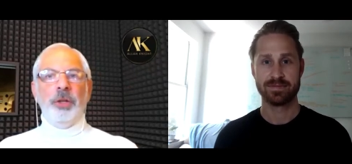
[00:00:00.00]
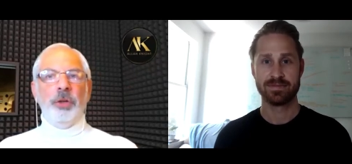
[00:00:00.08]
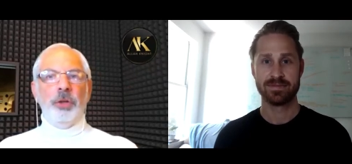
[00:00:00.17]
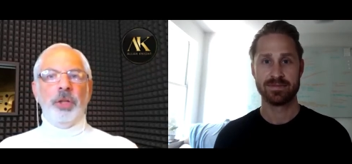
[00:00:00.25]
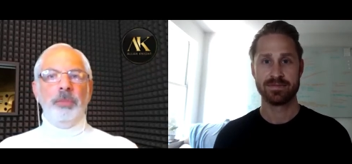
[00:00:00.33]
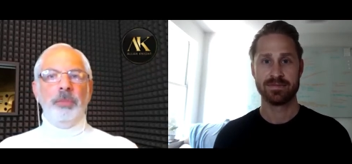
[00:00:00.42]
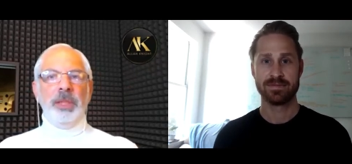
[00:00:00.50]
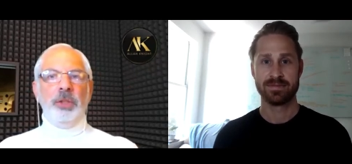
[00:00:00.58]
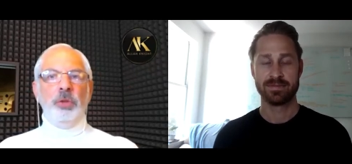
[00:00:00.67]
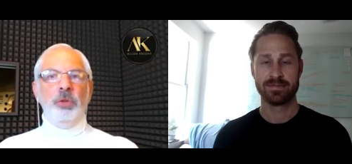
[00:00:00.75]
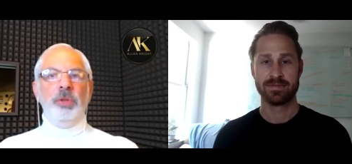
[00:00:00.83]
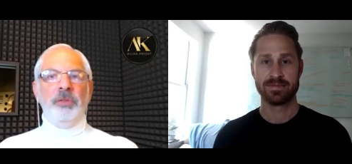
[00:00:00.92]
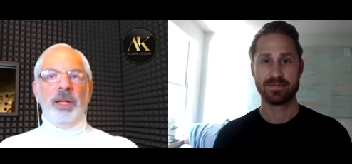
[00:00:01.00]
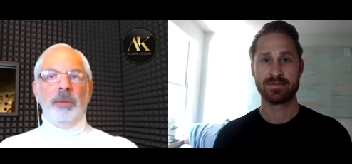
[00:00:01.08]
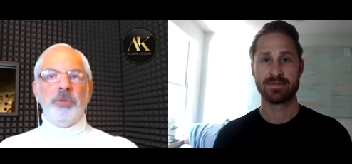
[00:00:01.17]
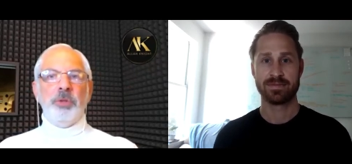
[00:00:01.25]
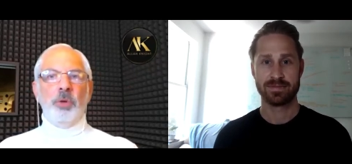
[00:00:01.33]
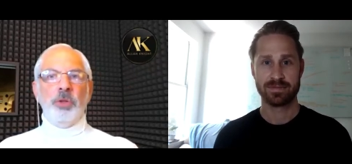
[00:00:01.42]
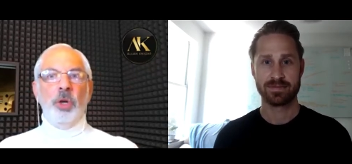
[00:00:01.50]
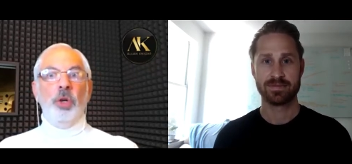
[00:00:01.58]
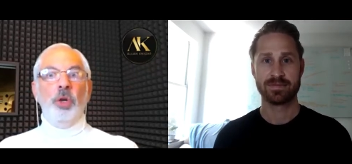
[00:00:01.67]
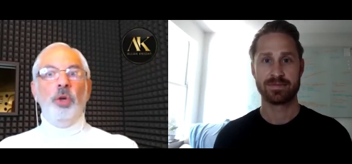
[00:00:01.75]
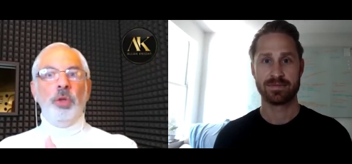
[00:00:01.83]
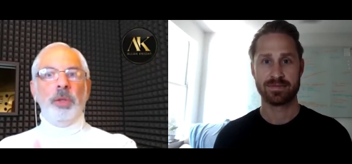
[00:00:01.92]
Speaker 1: her could be two developed souls
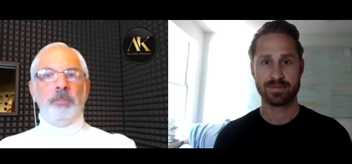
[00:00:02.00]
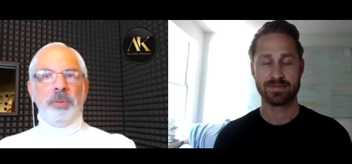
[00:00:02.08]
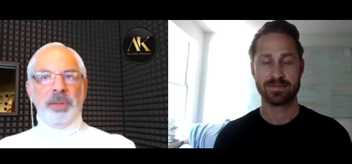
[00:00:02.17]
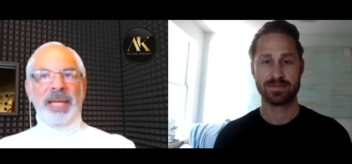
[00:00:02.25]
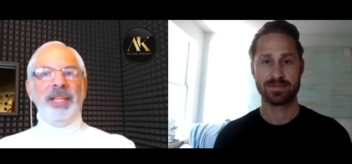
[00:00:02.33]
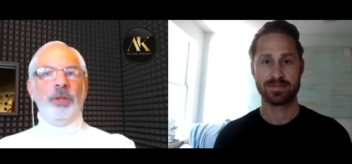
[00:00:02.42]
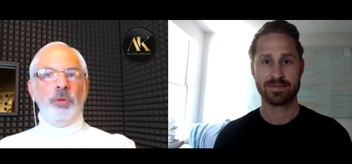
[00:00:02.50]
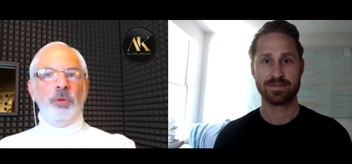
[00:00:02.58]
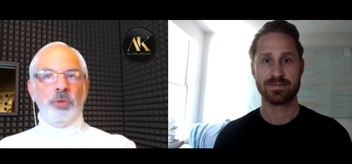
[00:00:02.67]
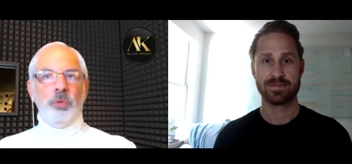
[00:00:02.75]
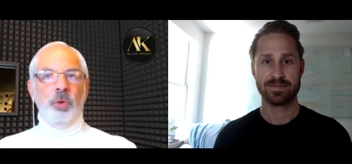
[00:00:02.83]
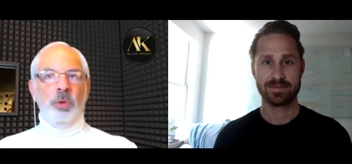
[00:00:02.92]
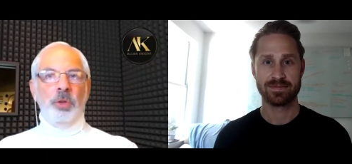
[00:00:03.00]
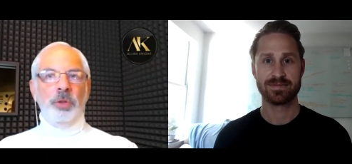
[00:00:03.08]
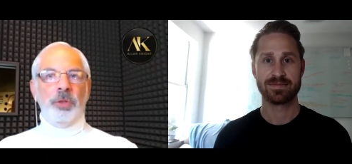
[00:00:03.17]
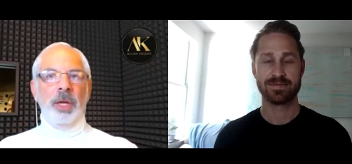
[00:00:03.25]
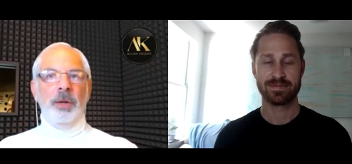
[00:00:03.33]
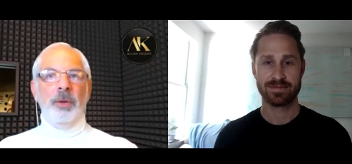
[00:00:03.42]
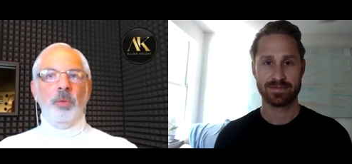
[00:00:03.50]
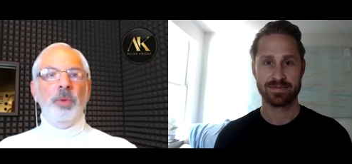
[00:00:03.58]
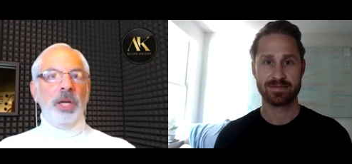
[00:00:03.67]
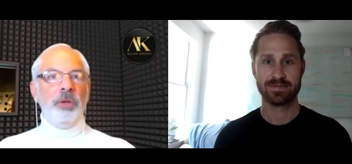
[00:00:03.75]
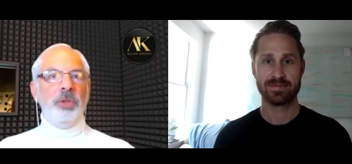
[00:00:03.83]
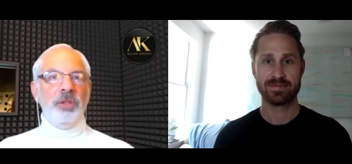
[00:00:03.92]
who could play those roles
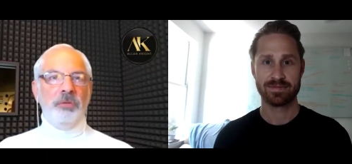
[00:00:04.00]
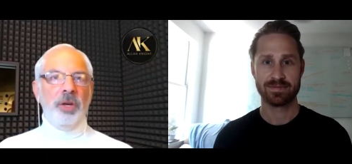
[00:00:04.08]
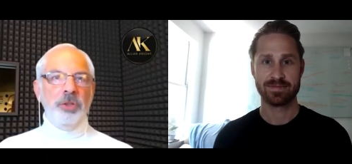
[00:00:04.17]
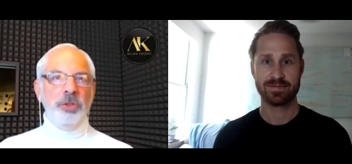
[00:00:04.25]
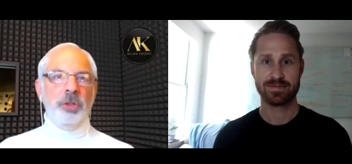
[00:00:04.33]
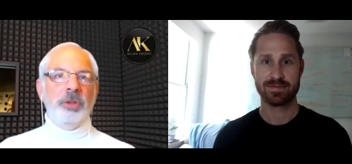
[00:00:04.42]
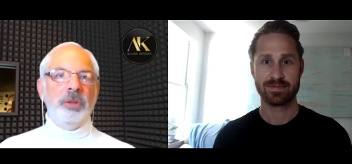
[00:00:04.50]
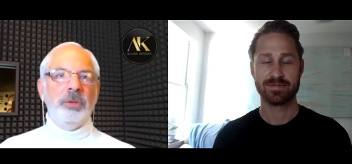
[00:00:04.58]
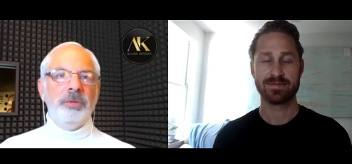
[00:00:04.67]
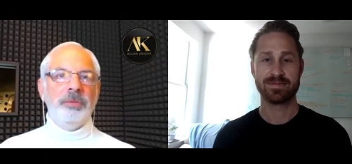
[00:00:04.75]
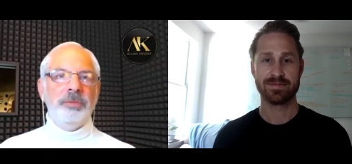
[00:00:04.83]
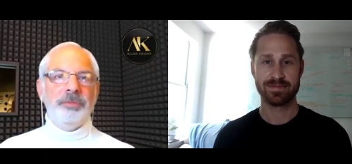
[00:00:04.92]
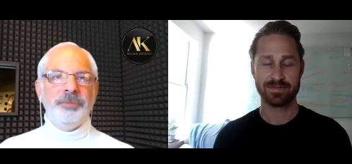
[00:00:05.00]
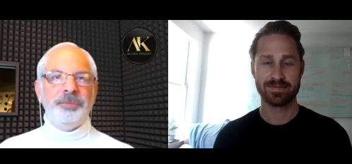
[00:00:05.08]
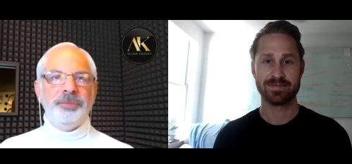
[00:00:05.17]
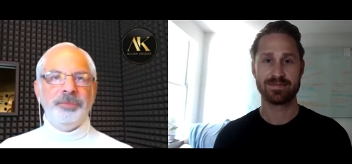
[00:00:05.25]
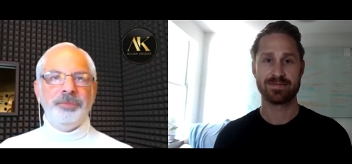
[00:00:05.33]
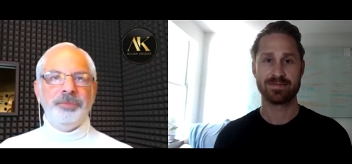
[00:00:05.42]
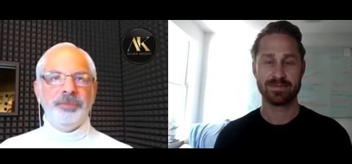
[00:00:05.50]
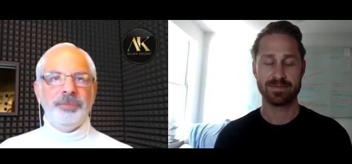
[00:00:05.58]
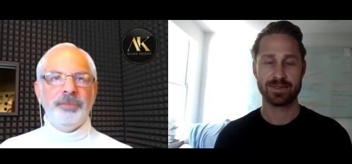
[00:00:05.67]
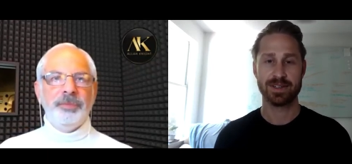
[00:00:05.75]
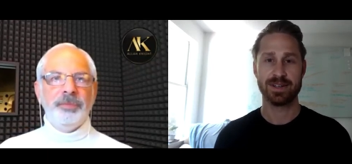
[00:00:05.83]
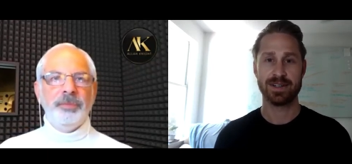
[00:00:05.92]
without dysfunction. Mm.
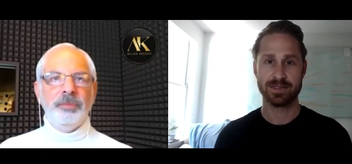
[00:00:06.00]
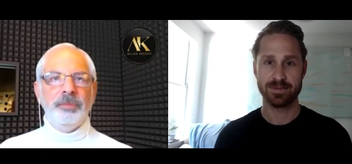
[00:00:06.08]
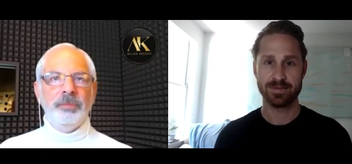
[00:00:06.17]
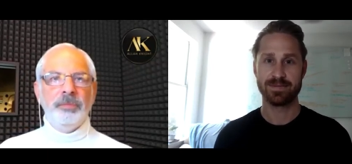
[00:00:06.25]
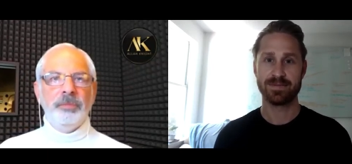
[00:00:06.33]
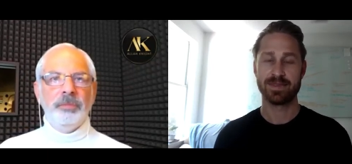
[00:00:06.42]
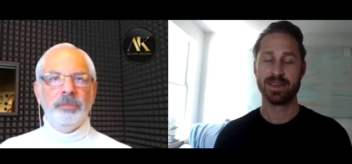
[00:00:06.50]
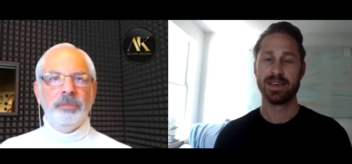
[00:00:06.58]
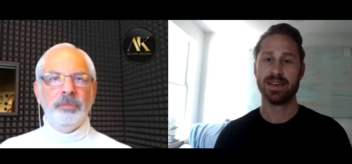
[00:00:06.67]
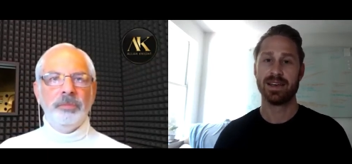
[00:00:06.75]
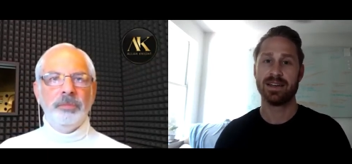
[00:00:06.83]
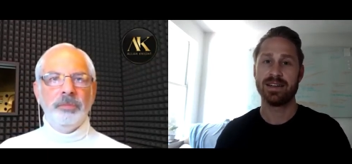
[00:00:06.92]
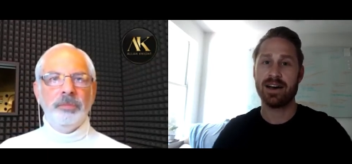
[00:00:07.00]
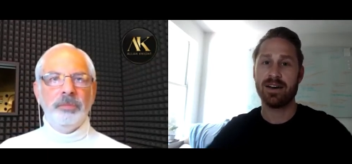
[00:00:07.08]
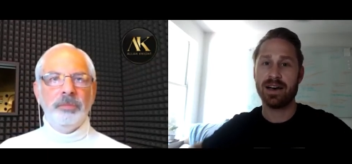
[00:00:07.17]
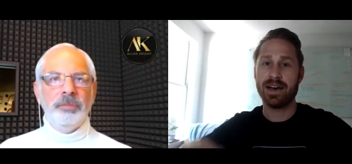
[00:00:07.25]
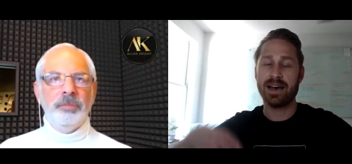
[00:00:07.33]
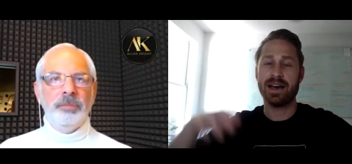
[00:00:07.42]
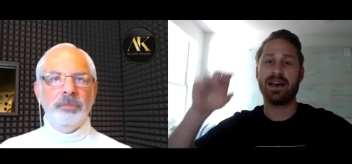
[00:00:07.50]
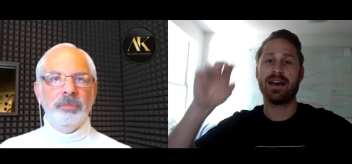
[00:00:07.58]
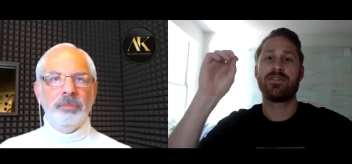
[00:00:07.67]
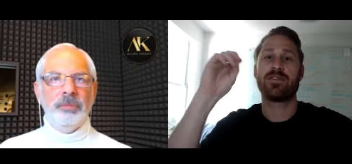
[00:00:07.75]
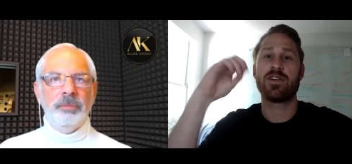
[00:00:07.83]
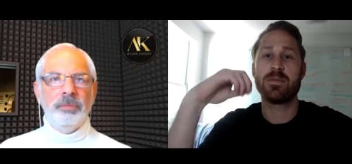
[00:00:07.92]
Speaker 2: Awesome. Now,
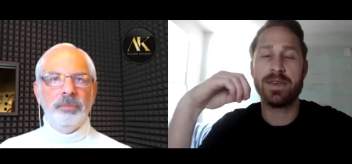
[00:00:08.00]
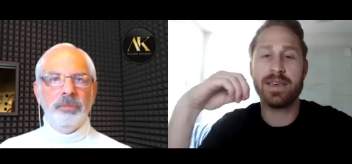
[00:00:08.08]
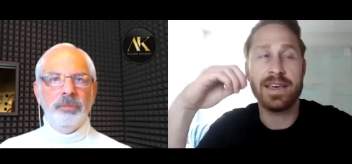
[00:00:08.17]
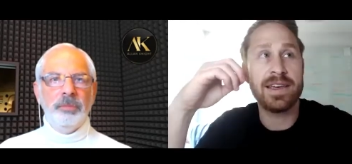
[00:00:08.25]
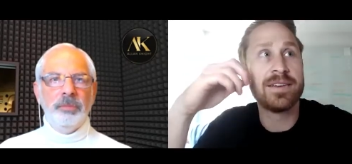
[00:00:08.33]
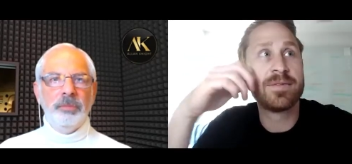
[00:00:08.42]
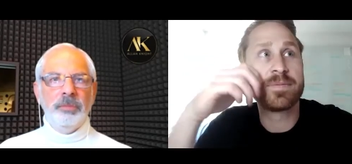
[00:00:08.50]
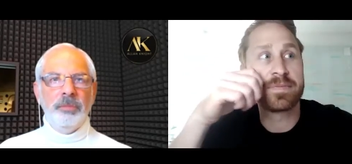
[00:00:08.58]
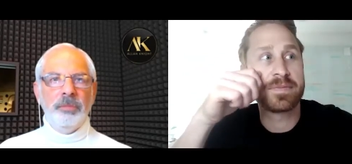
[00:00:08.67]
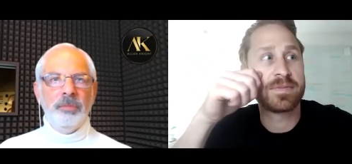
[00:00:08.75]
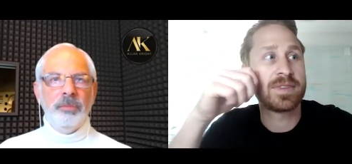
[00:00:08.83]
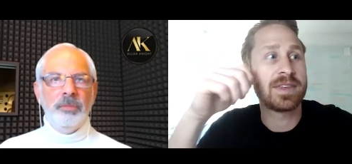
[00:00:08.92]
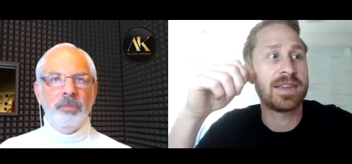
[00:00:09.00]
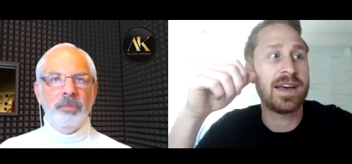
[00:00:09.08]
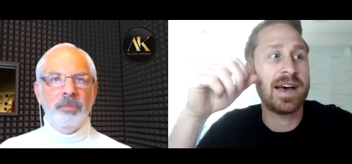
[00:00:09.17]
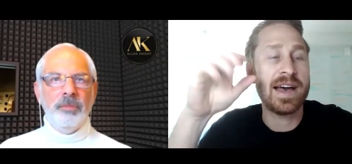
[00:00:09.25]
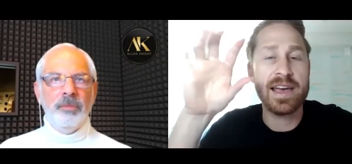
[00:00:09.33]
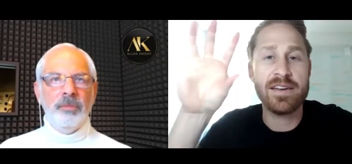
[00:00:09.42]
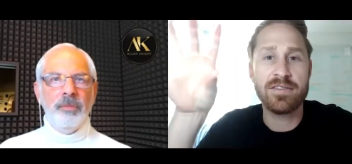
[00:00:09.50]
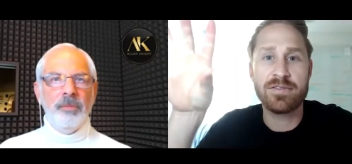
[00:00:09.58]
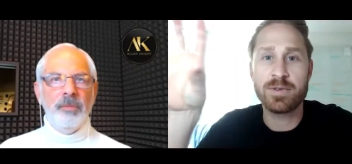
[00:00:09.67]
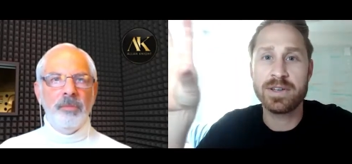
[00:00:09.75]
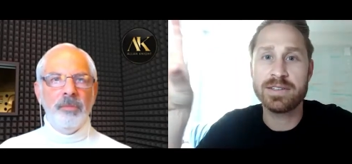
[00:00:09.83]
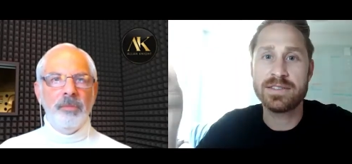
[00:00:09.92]
for me, I have
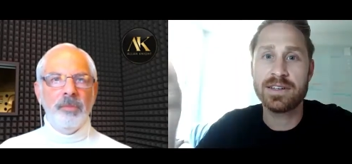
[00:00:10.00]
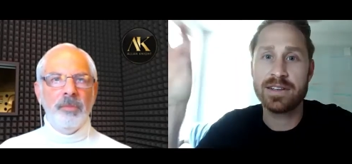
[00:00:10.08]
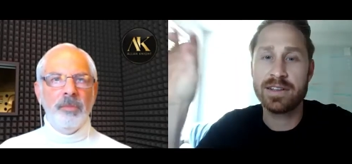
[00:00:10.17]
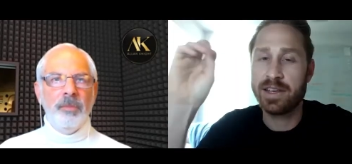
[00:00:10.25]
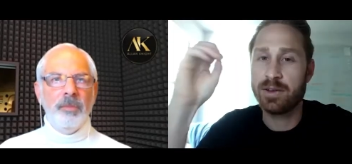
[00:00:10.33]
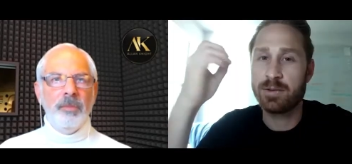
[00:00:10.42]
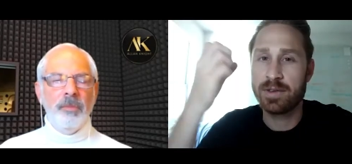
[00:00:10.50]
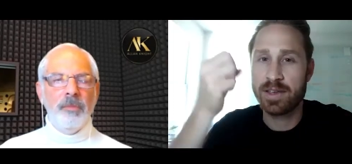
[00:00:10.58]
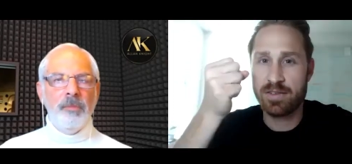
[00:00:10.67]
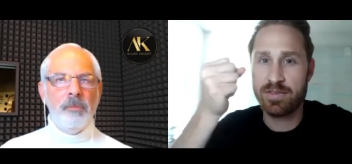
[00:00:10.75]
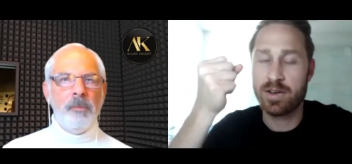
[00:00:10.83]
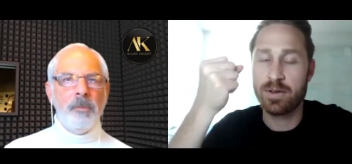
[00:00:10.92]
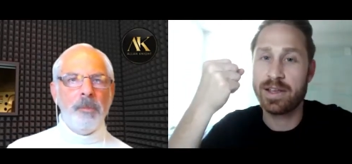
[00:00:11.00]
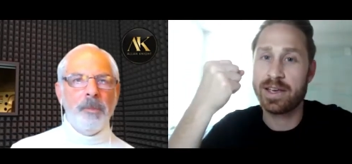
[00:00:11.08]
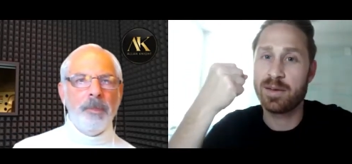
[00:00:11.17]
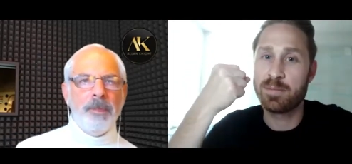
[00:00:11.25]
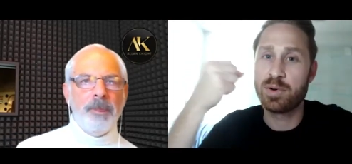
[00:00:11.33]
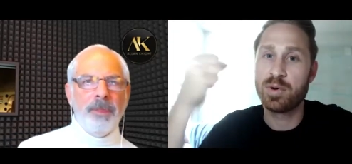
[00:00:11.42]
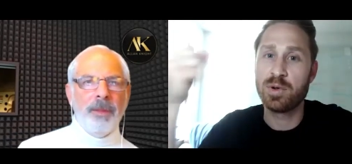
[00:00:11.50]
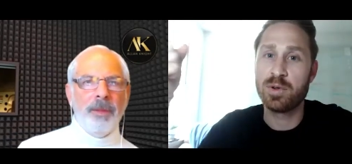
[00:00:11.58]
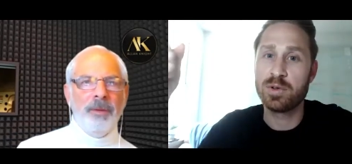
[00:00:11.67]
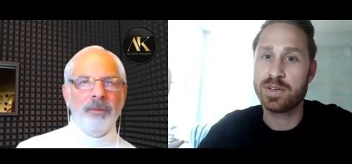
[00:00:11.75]
recently really felt like a pull